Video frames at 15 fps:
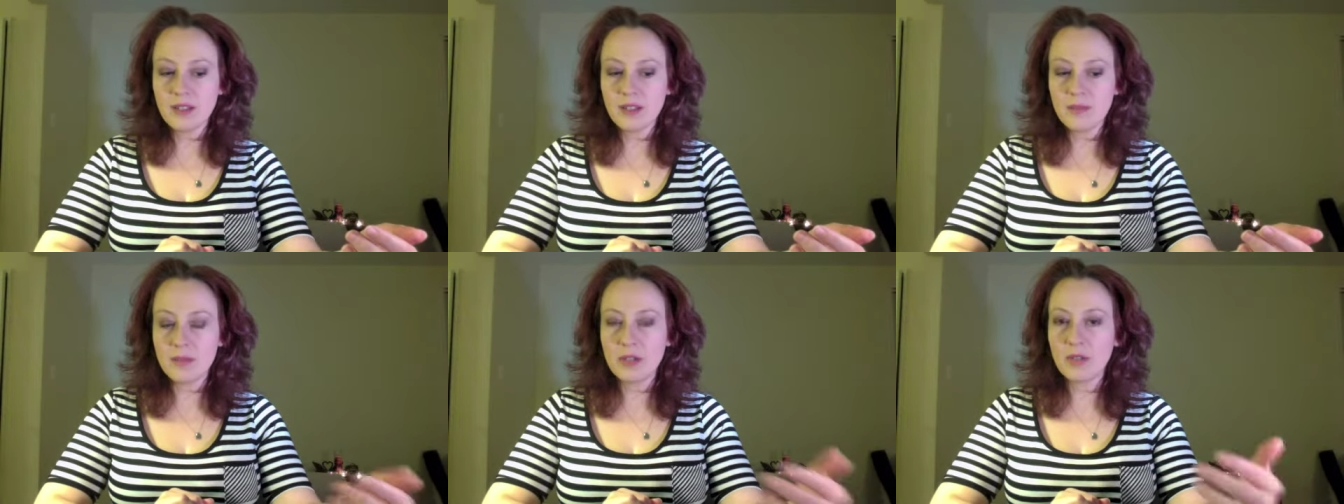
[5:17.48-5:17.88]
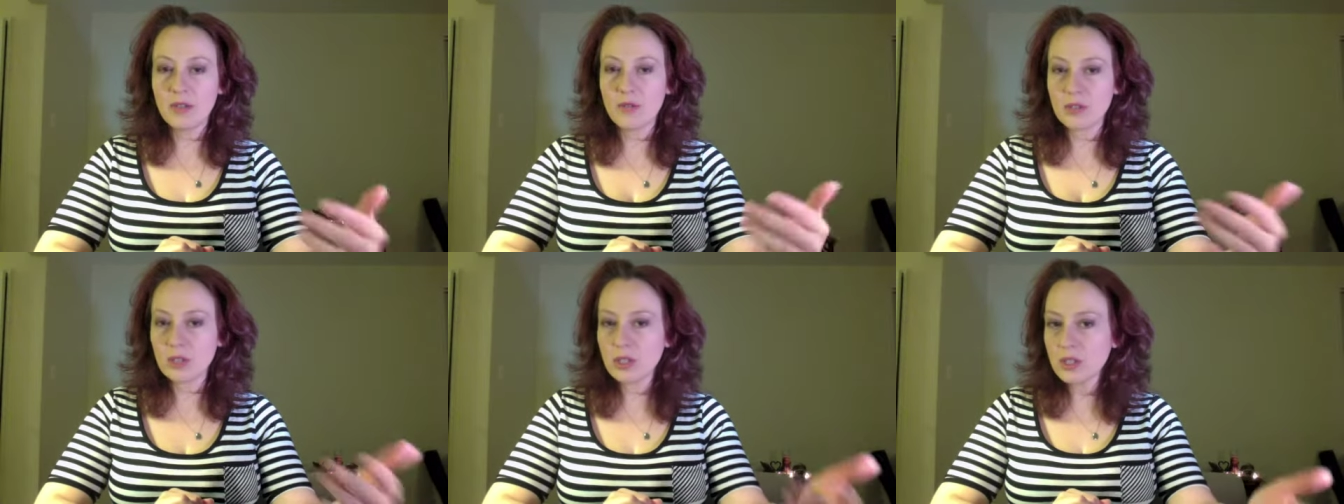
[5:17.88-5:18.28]
been
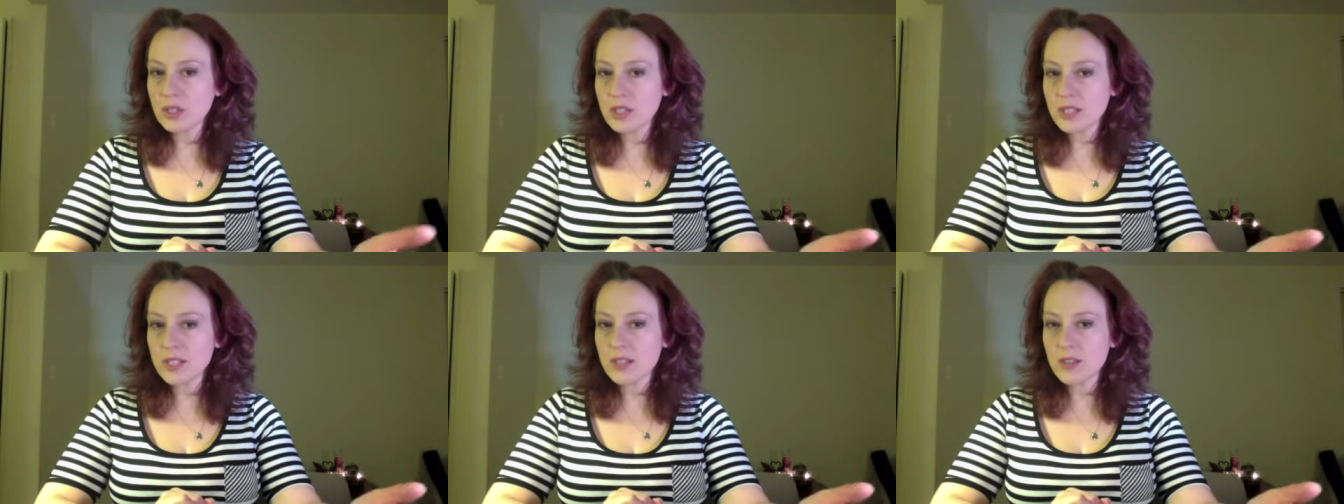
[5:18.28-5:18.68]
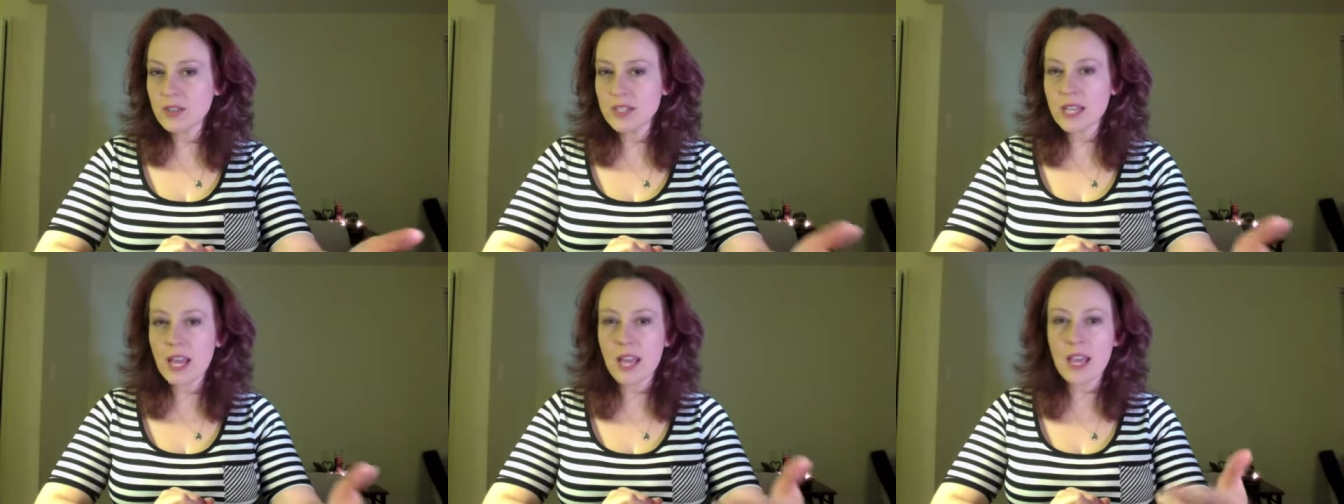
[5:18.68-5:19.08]
overlooked,
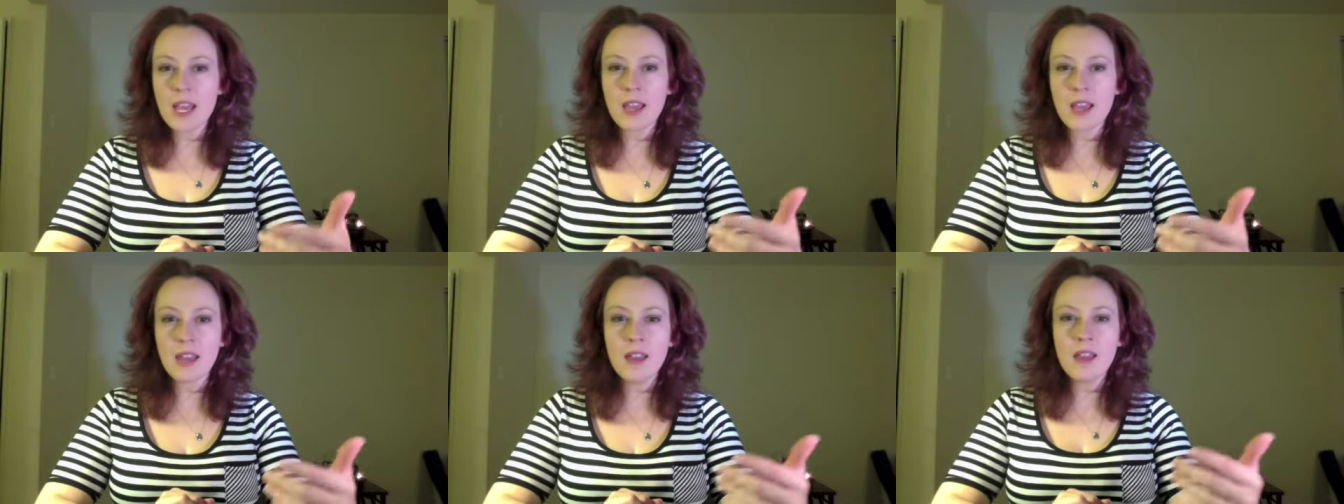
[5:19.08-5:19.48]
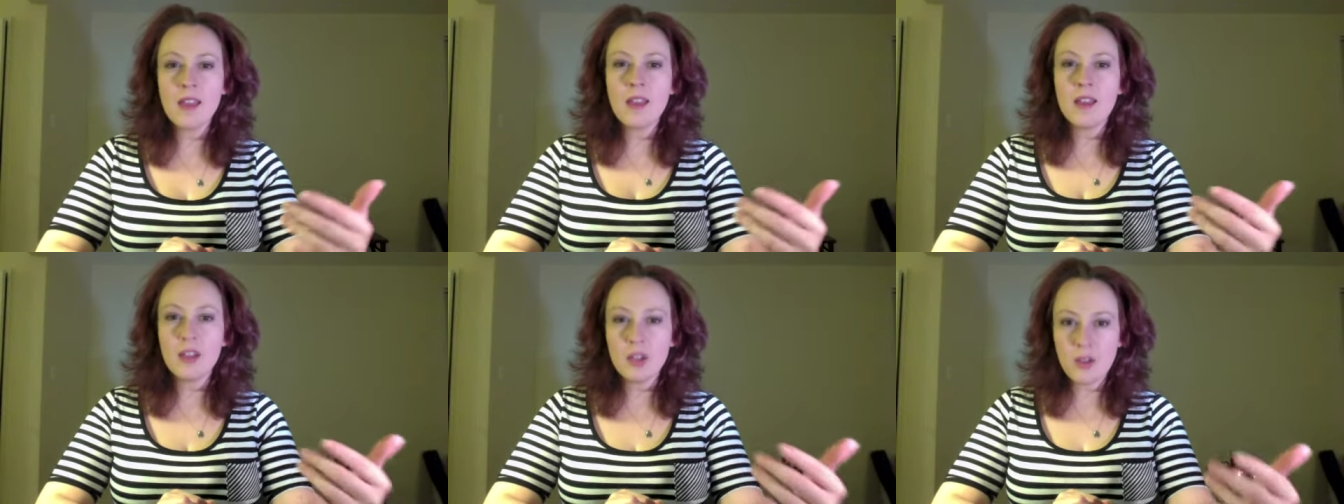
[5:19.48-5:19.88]
they're saying
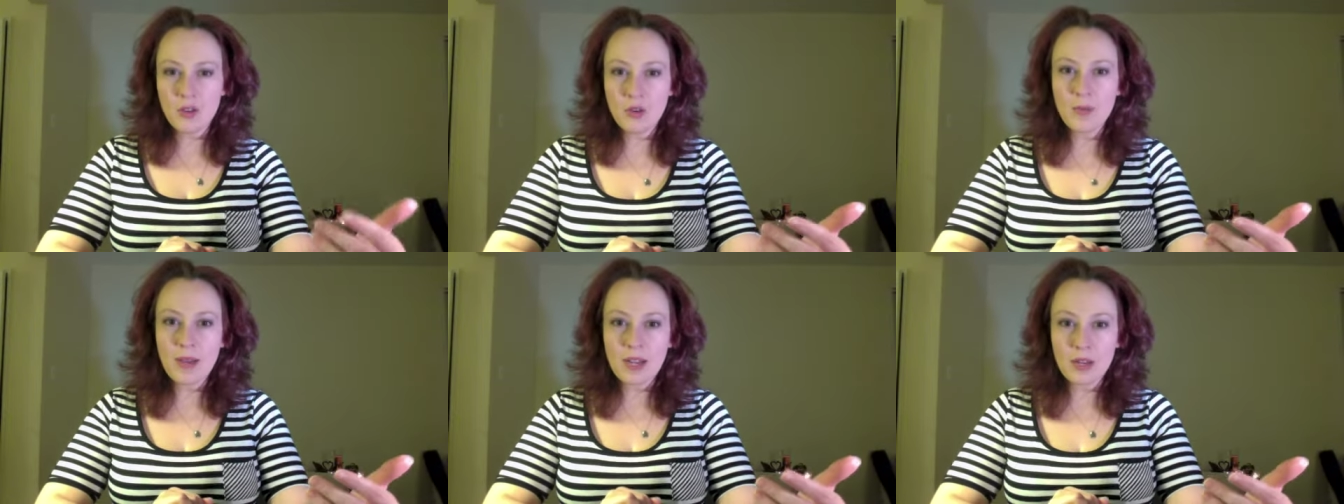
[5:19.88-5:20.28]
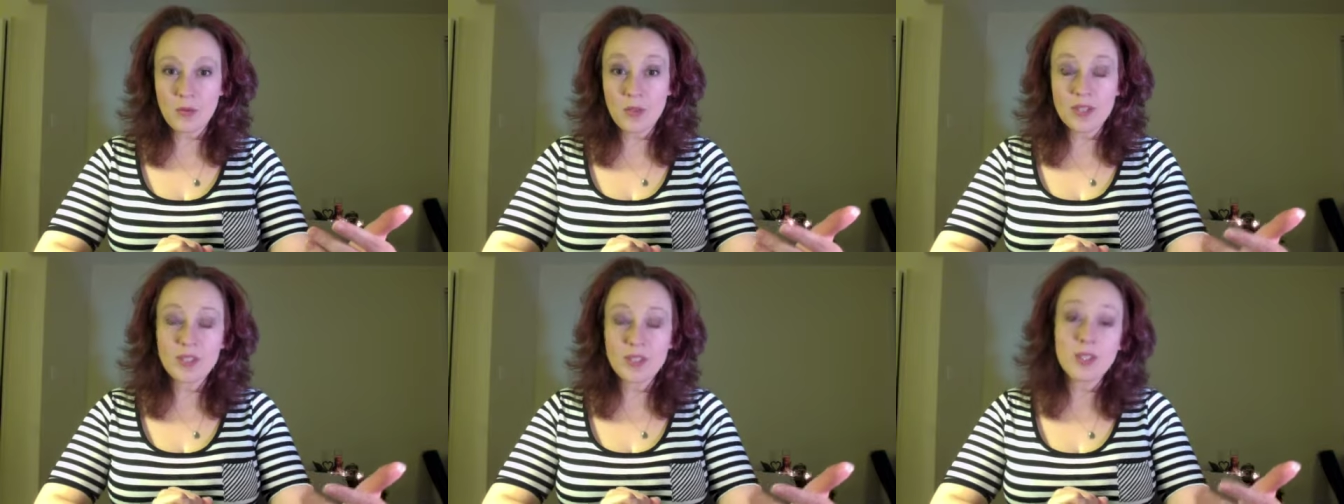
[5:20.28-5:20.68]
you can go back
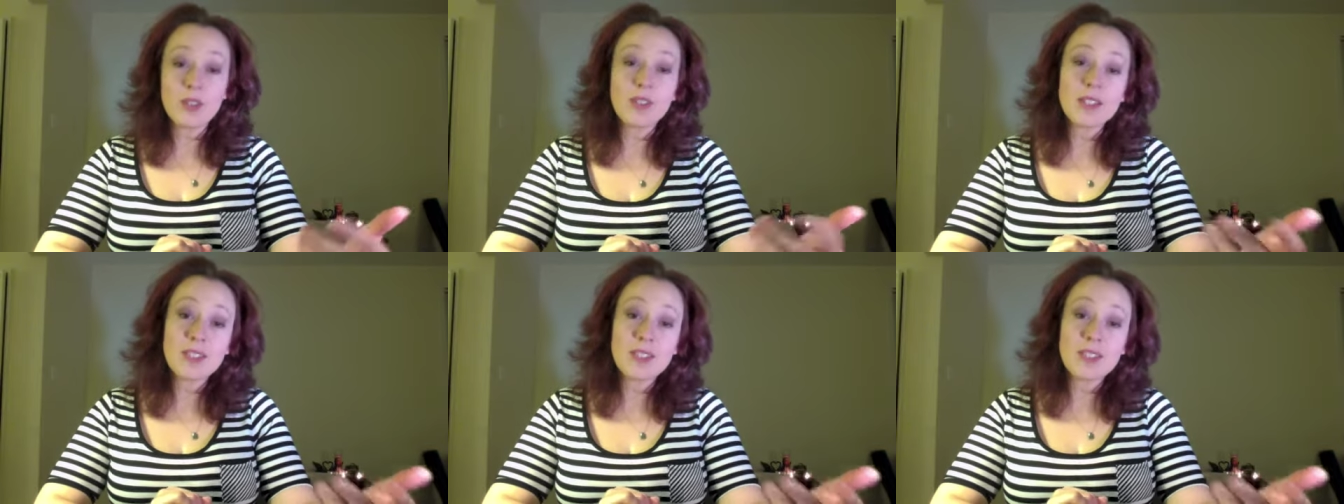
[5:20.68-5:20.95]
and redo.